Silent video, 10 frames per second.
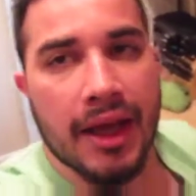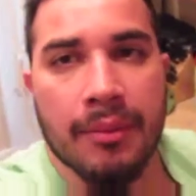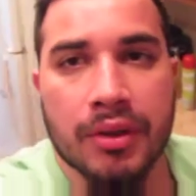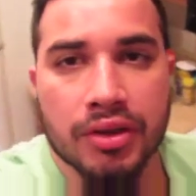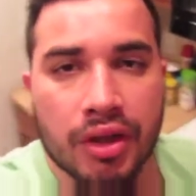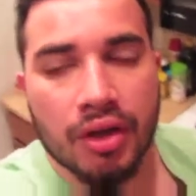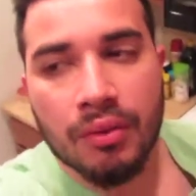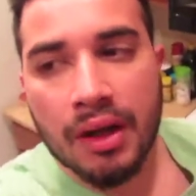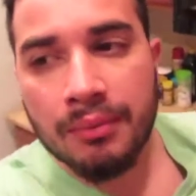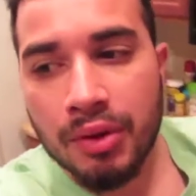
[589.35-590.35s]
I'm gonna show you
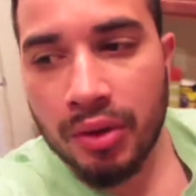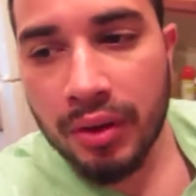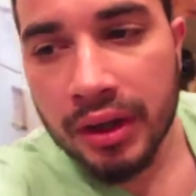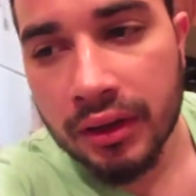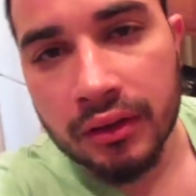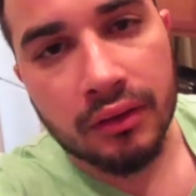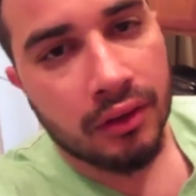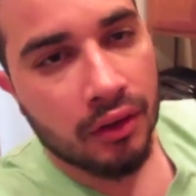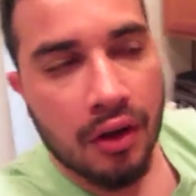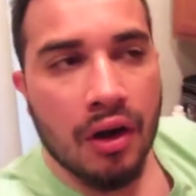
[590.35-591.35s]
what I'm doing in
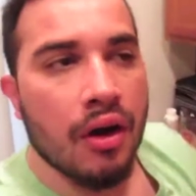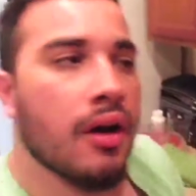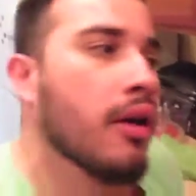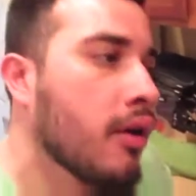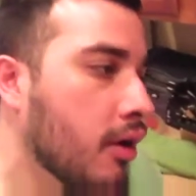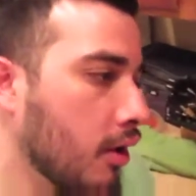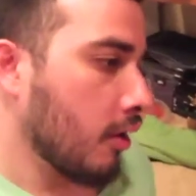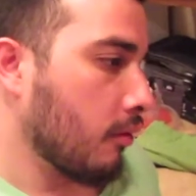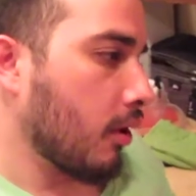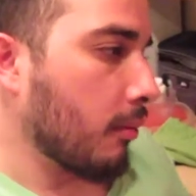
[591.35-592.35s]
the car,
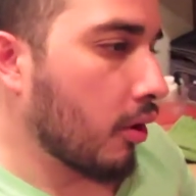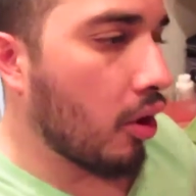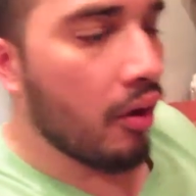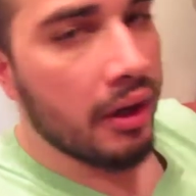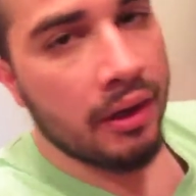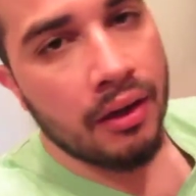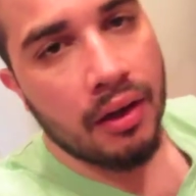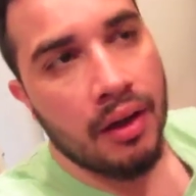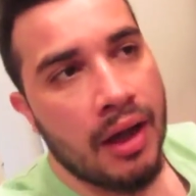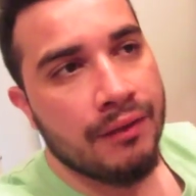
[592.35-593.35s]
where I'm going.
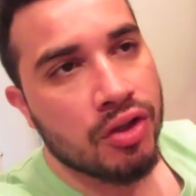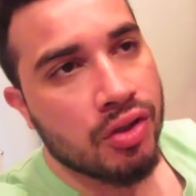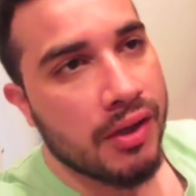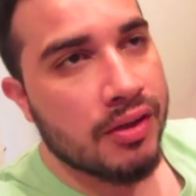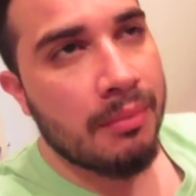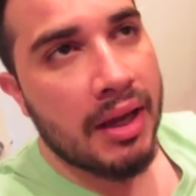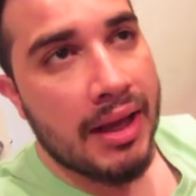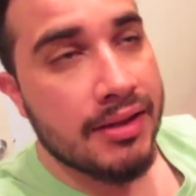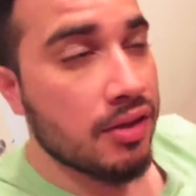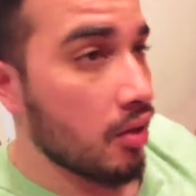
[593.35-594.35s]
I have to train somebody
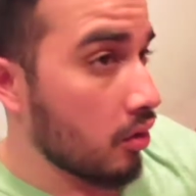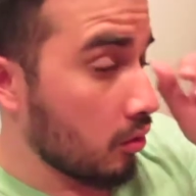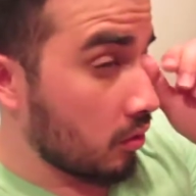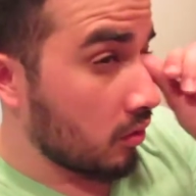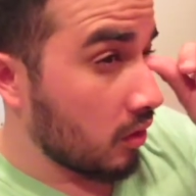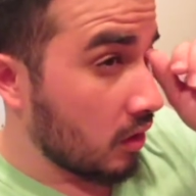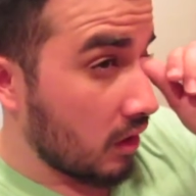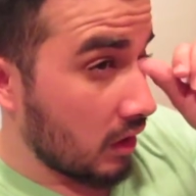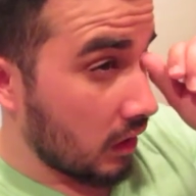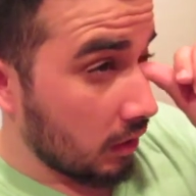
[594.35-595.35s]
at 2
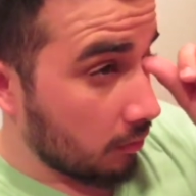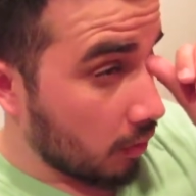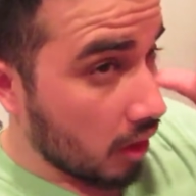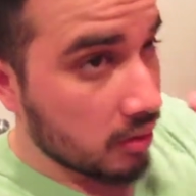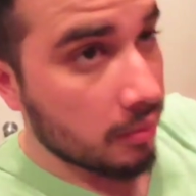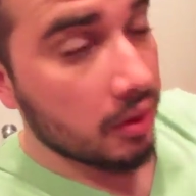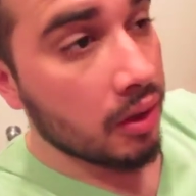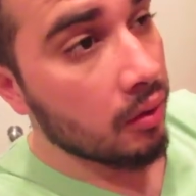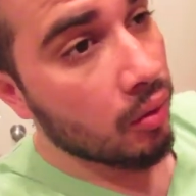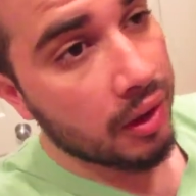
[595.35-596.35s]
and then
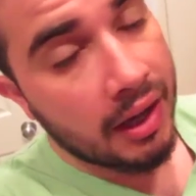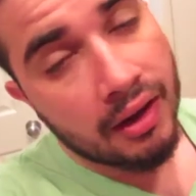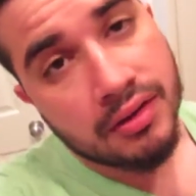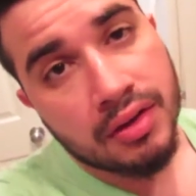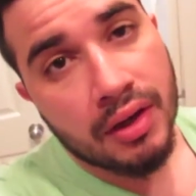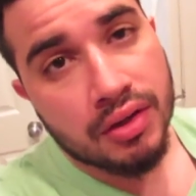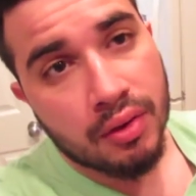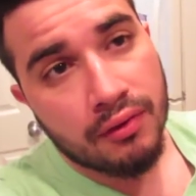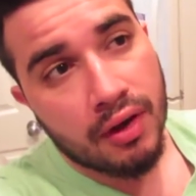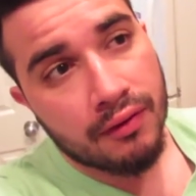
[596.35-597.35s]
possibly work out too at
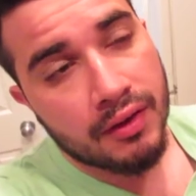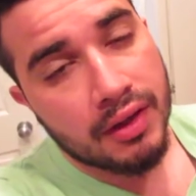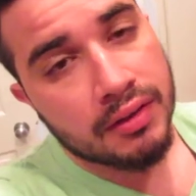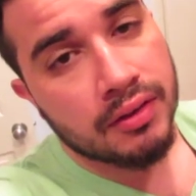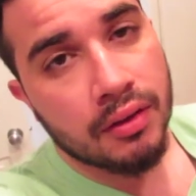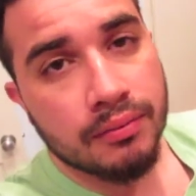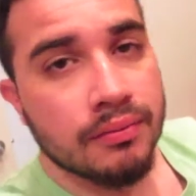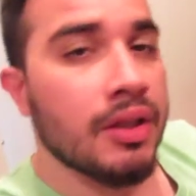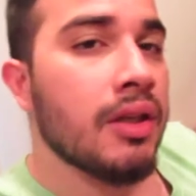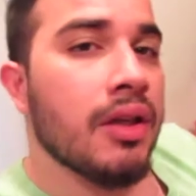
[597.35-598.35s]
24 Hour Fitness. So,
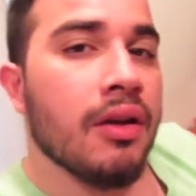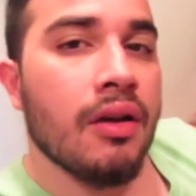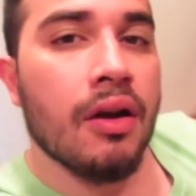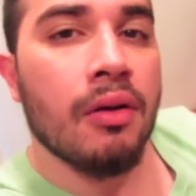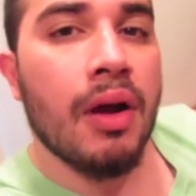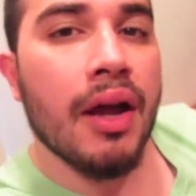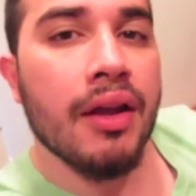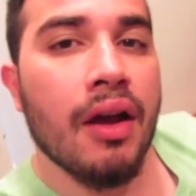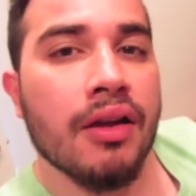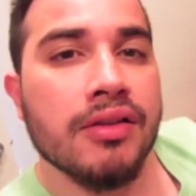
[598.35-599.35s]
all right,
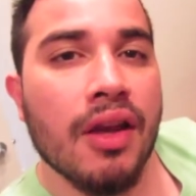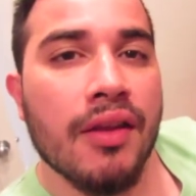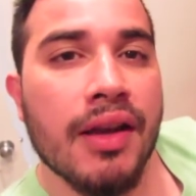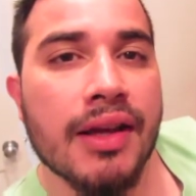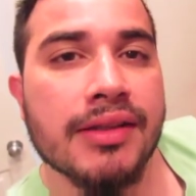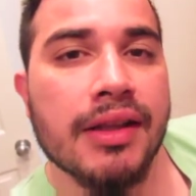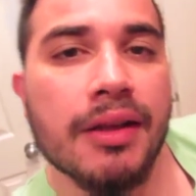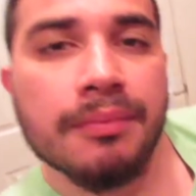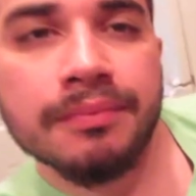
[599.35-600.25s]
y'all. See you on the next clip.